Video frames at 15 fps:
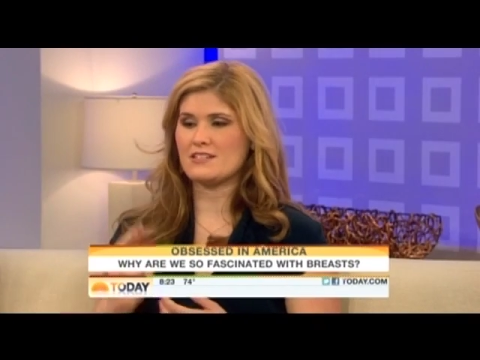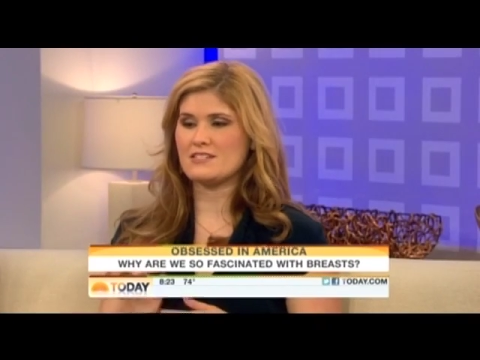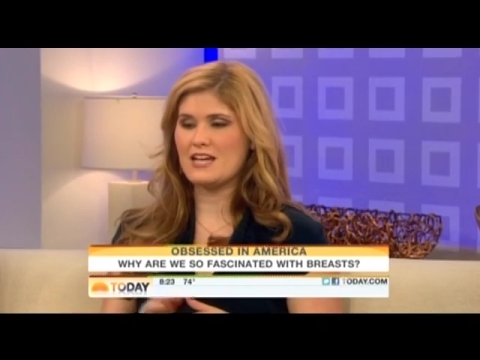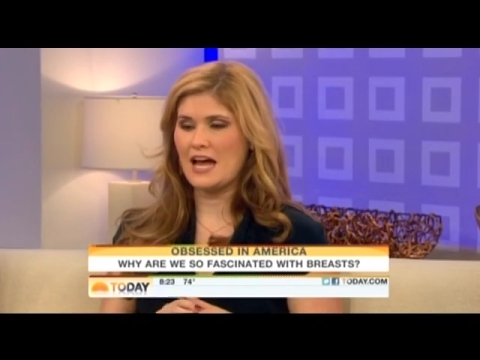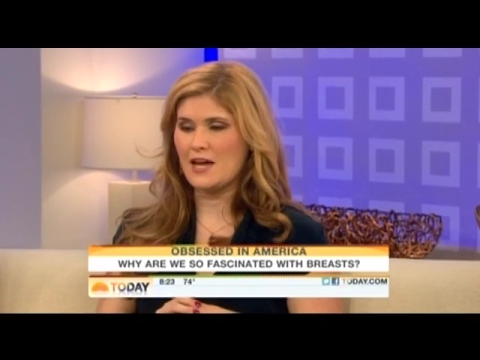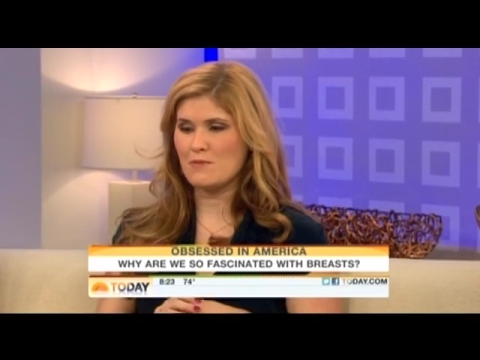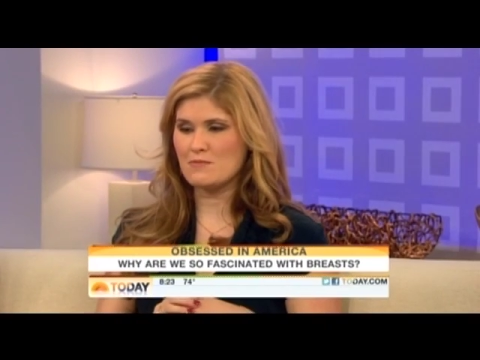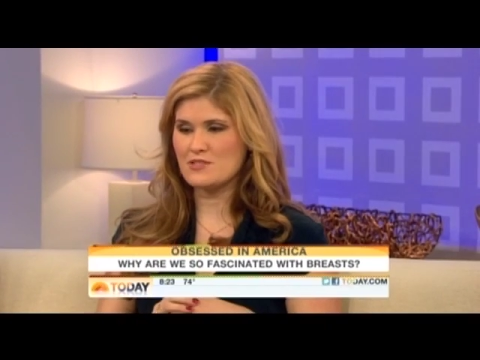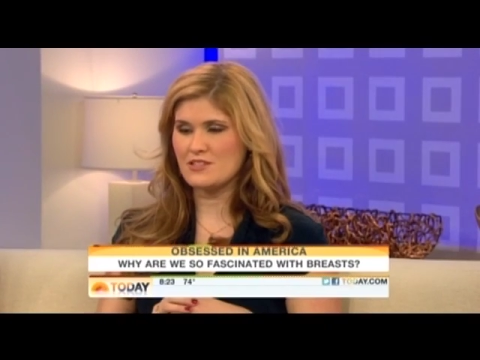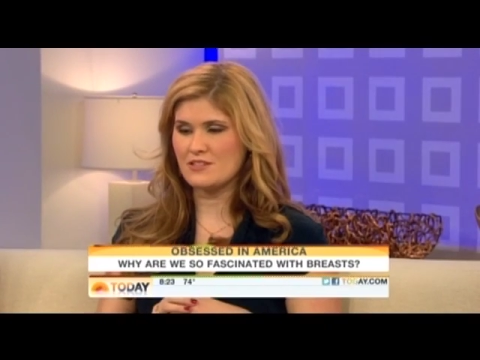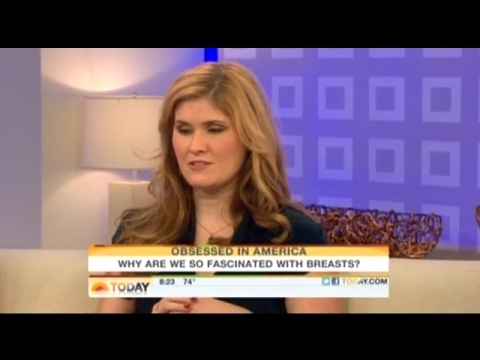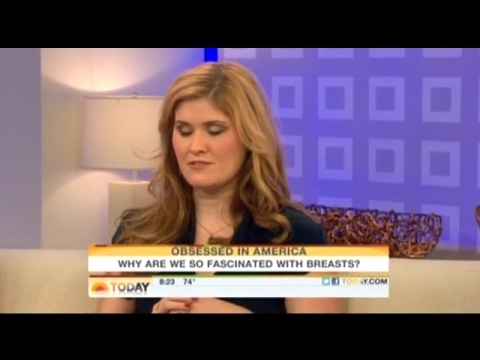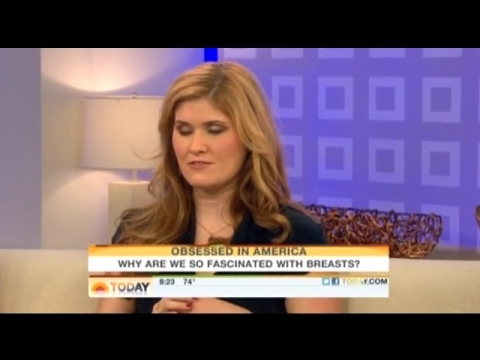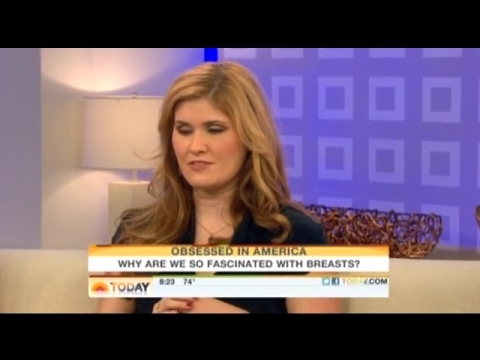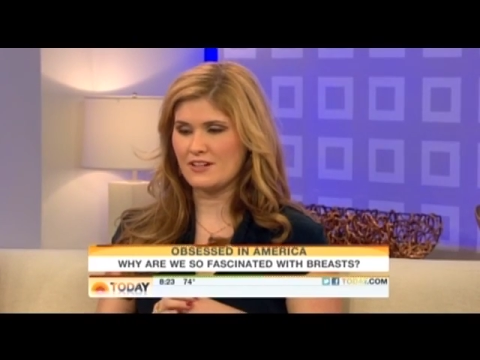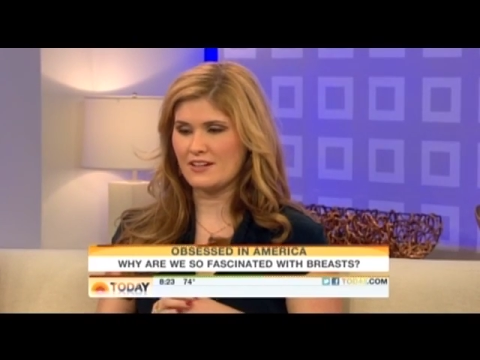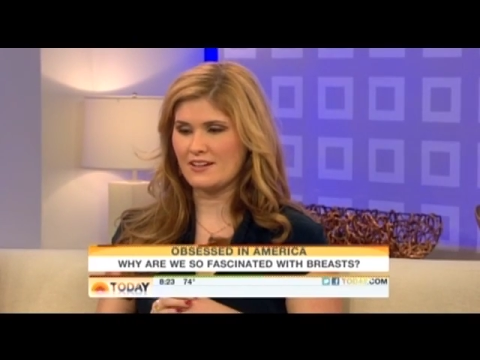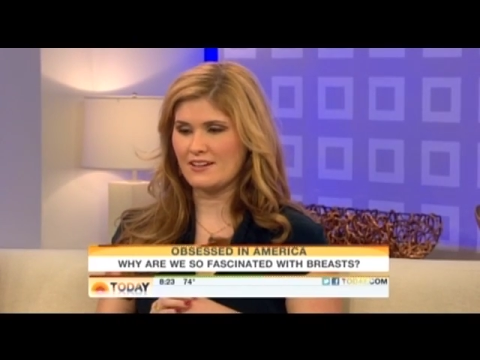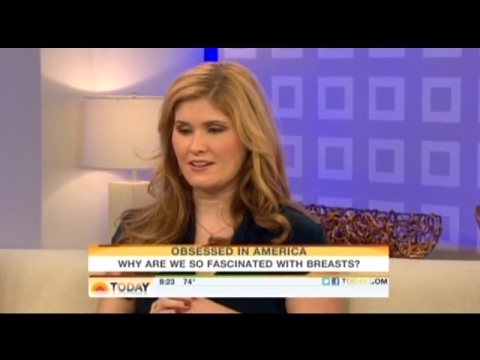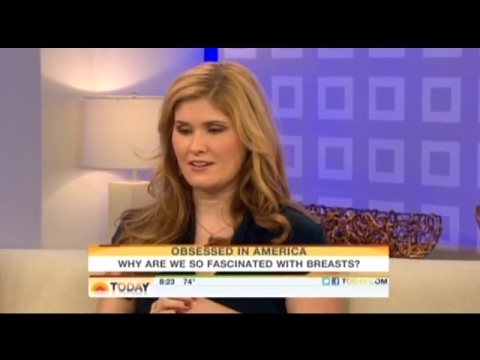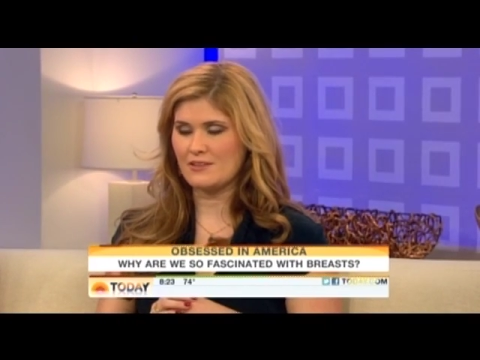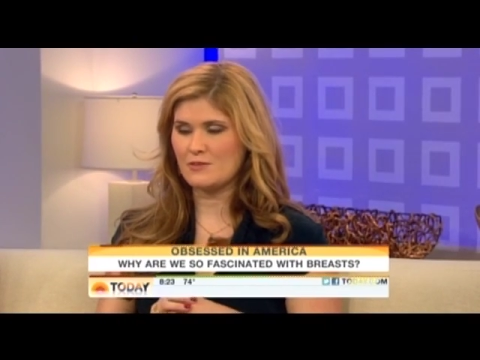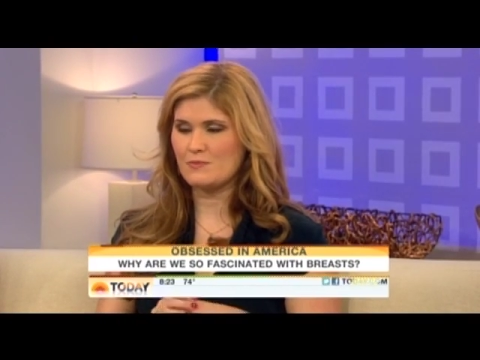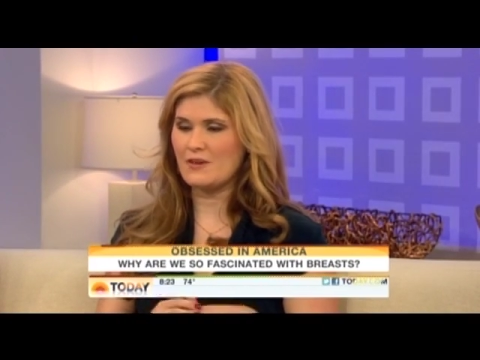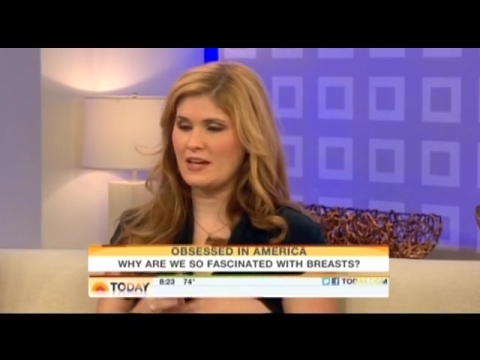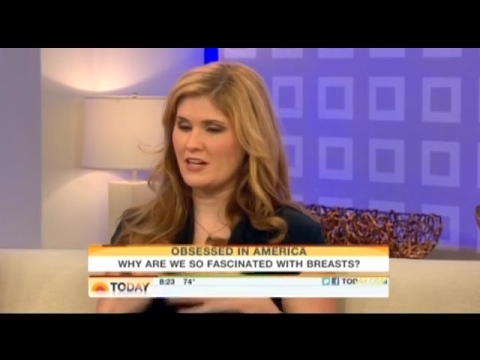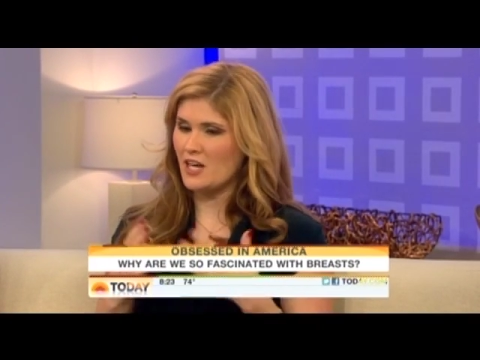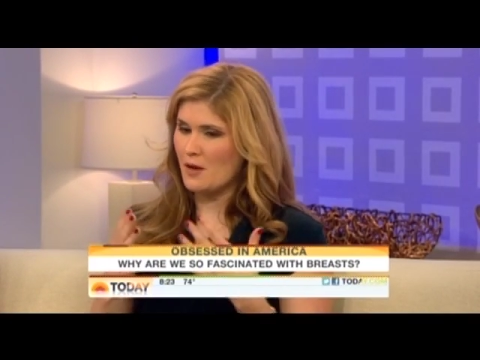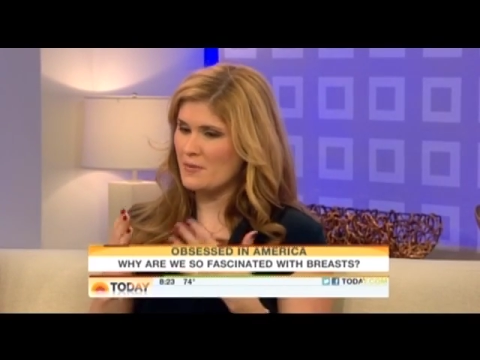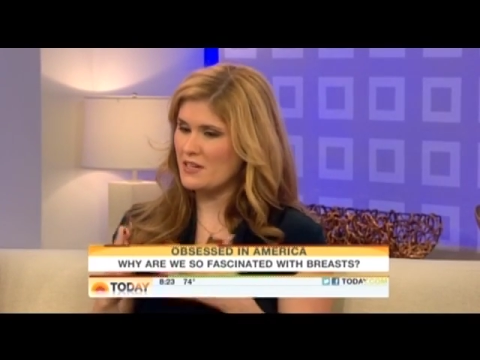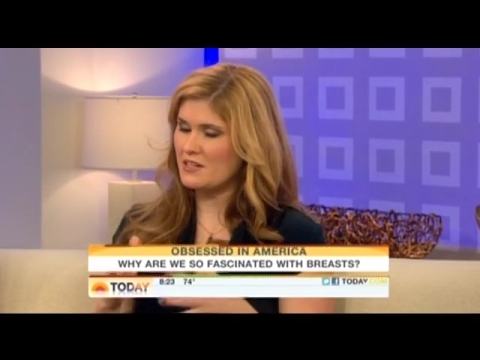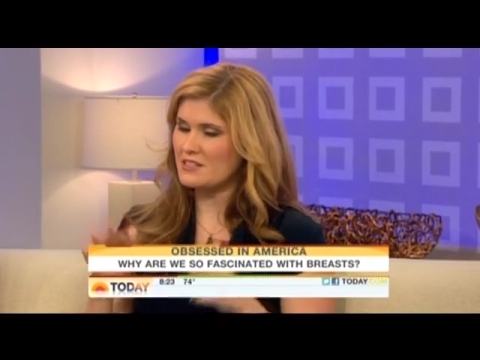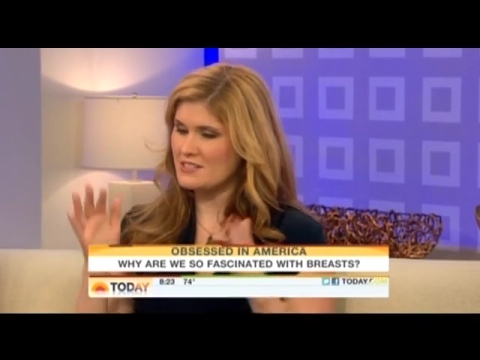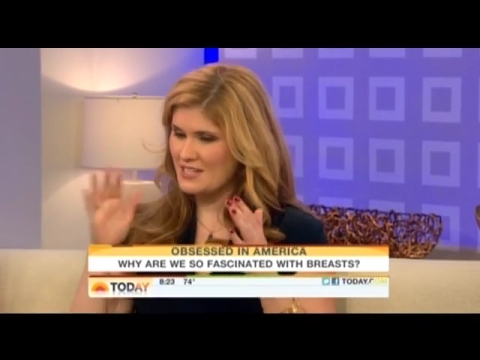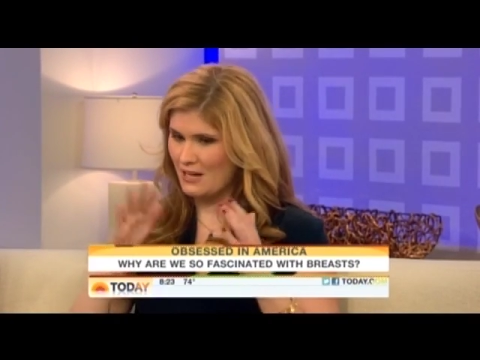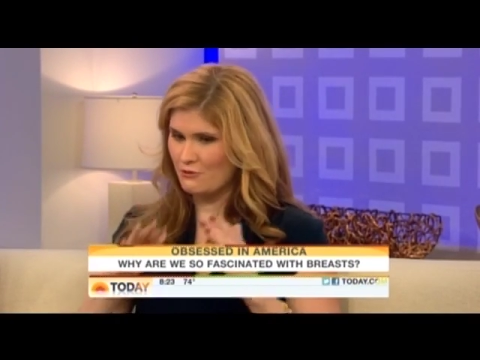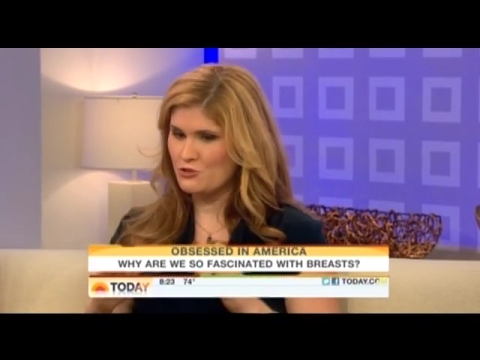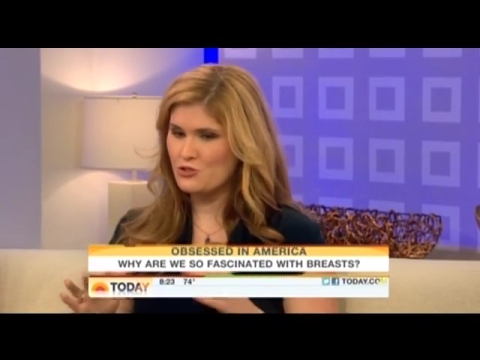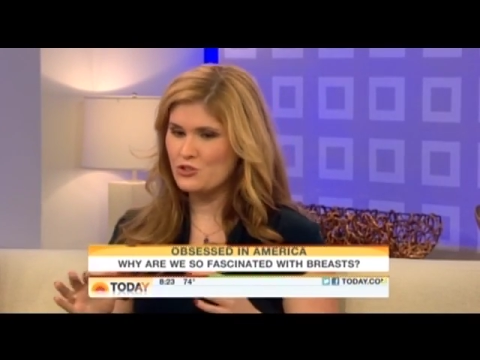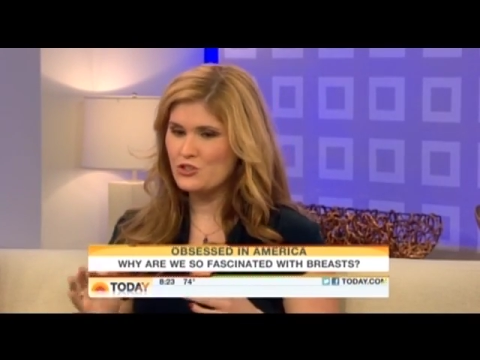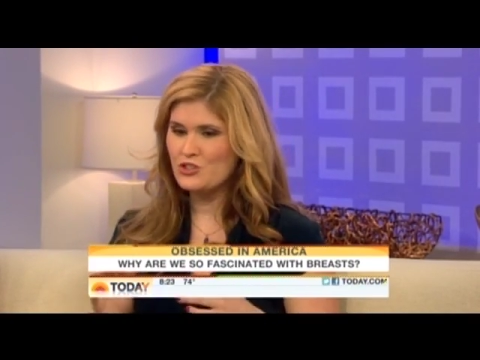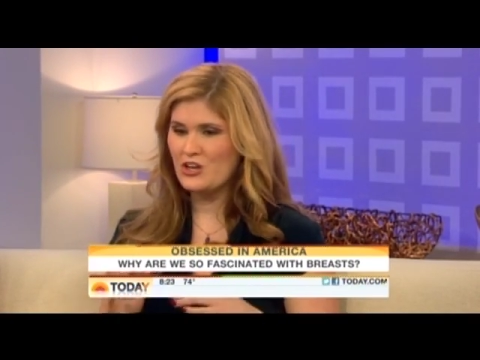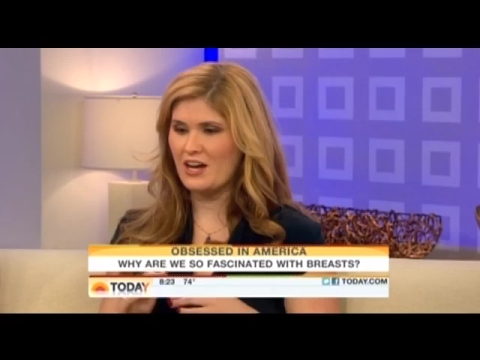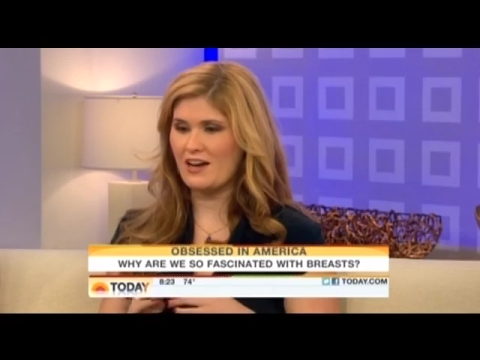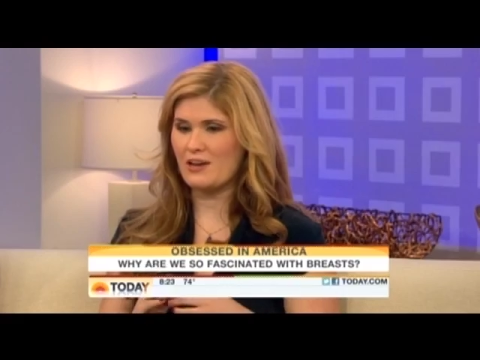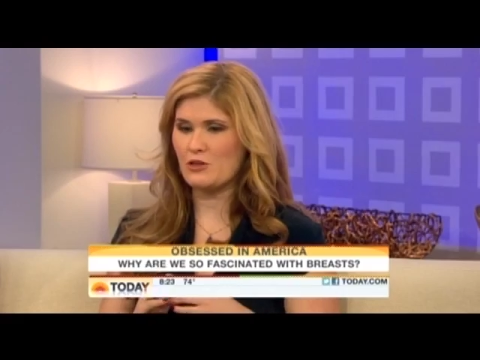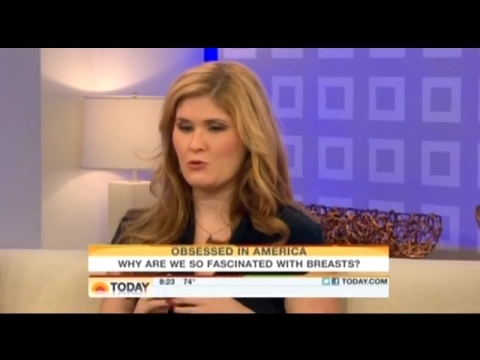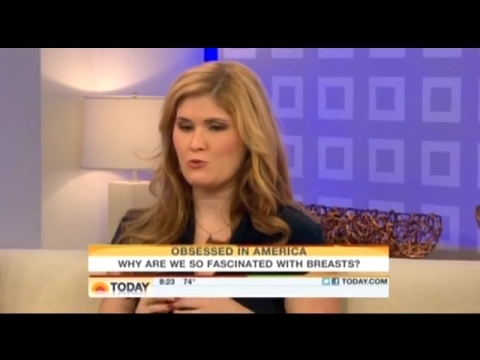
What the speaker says: in times of economic downturn,